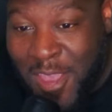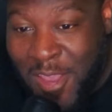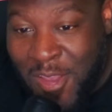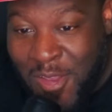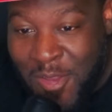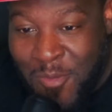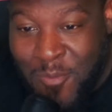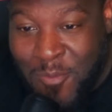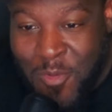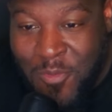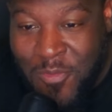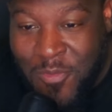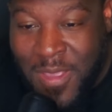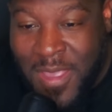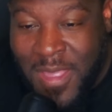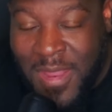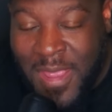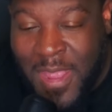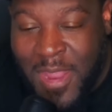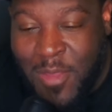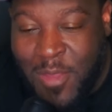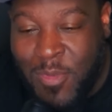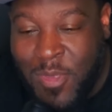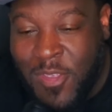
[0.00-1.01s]
moving in
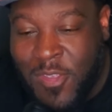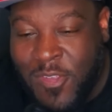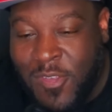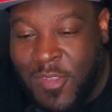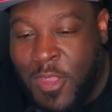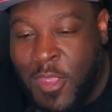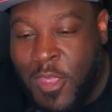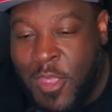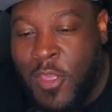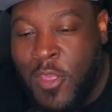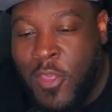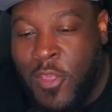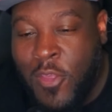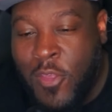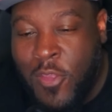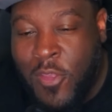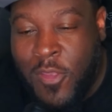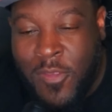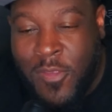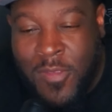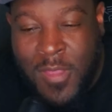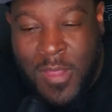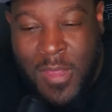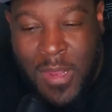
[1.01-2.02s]
animation. You can
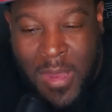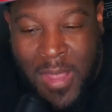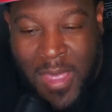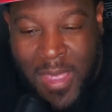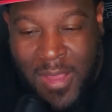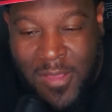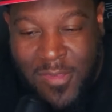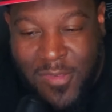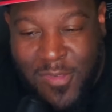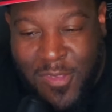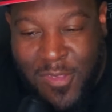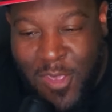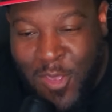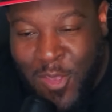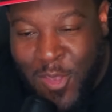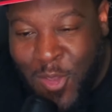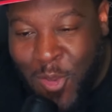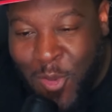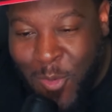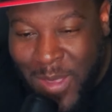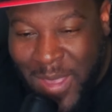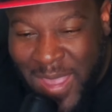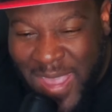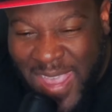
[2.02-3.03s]
see the lights
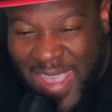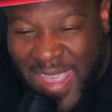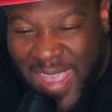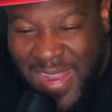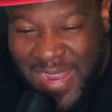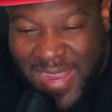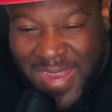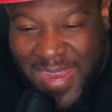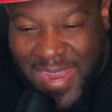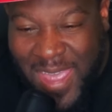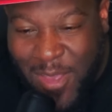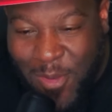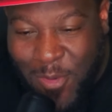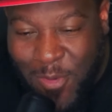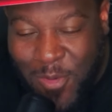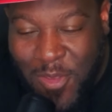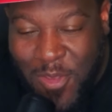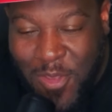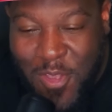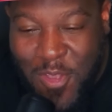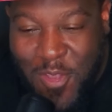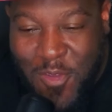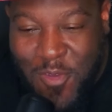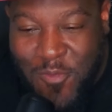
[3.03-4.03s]
going in and out
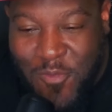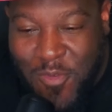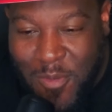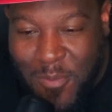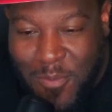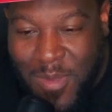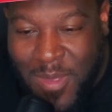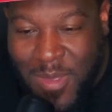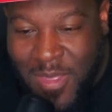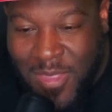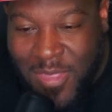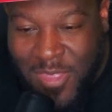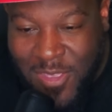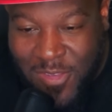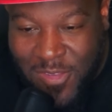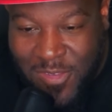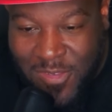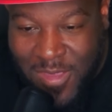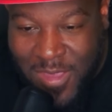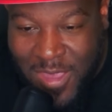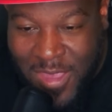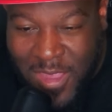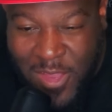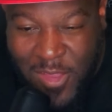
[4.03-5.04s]
from the
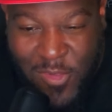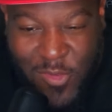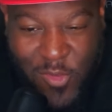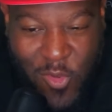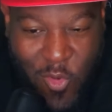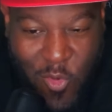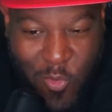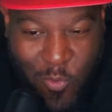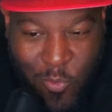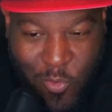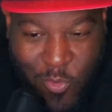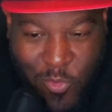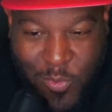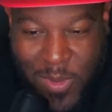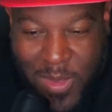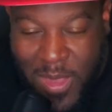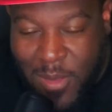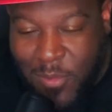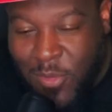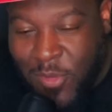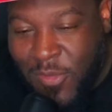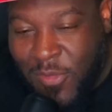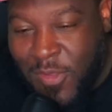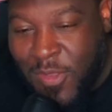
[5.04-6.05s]
shades, almost being
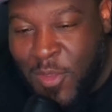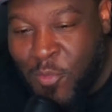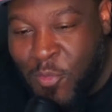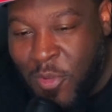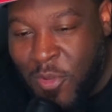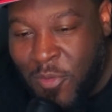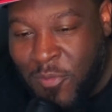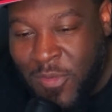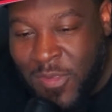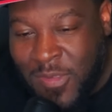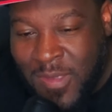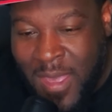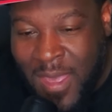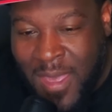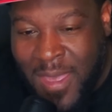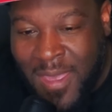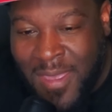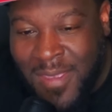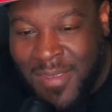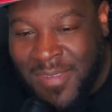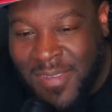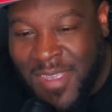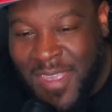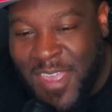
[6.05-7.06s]
able to see one of his
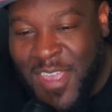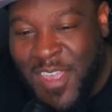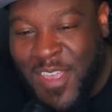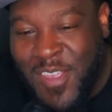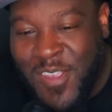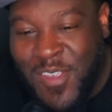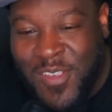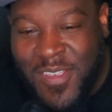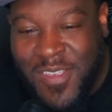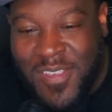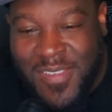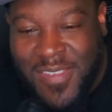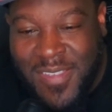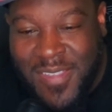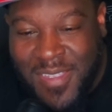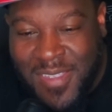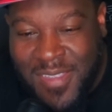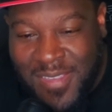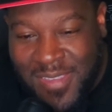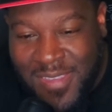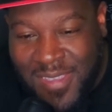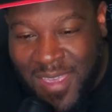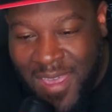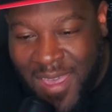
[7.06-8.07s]
eyes. You can see the
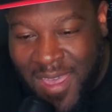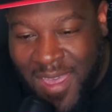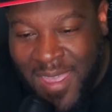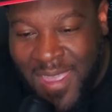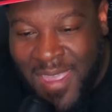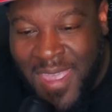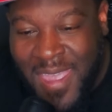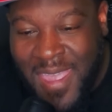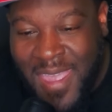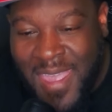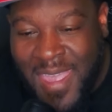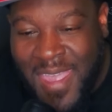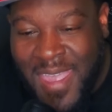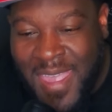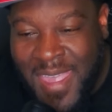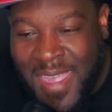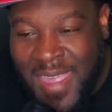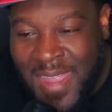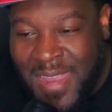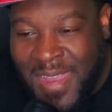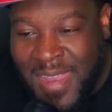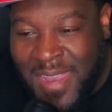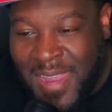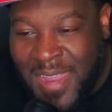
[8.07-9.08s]
tie
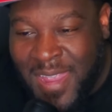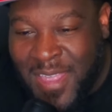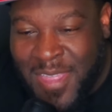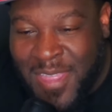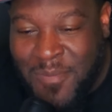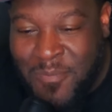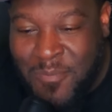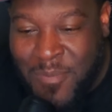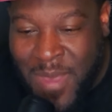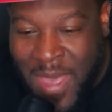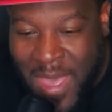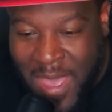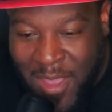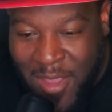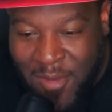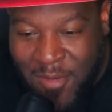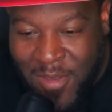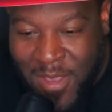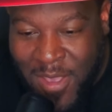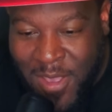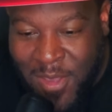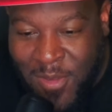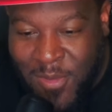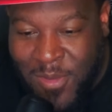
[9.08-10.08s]
in the
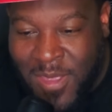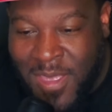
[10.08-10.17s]
background.